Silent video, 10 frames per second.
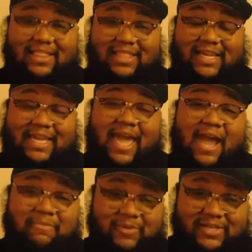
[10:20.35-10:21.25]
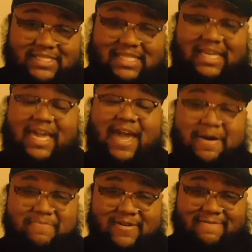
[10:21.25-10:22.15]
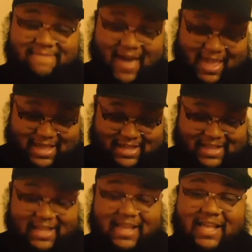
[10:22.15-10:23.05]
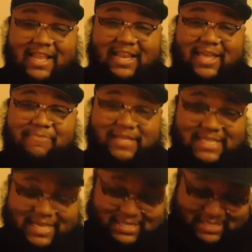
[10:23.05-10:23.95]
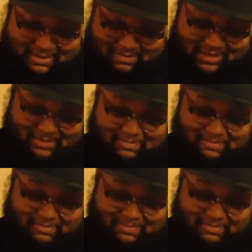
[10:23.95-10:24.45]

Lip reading: the cameras, the camera fight. Let me tell you something.